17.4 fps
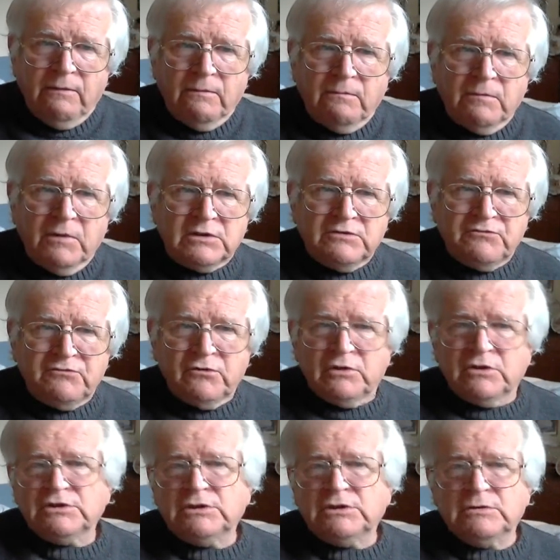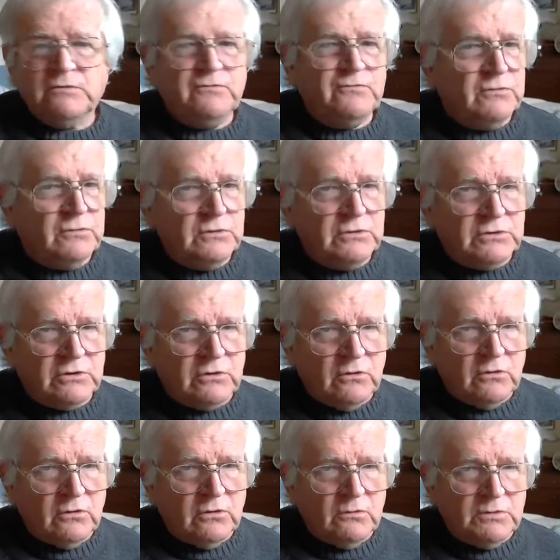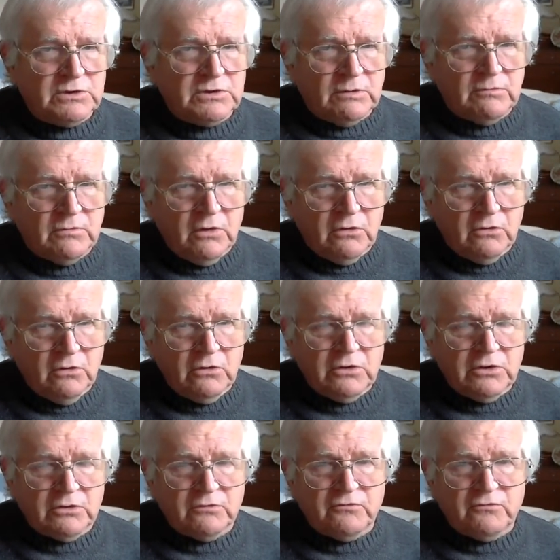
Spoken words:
Well, if you listen to a flute solo, which I'm not looking a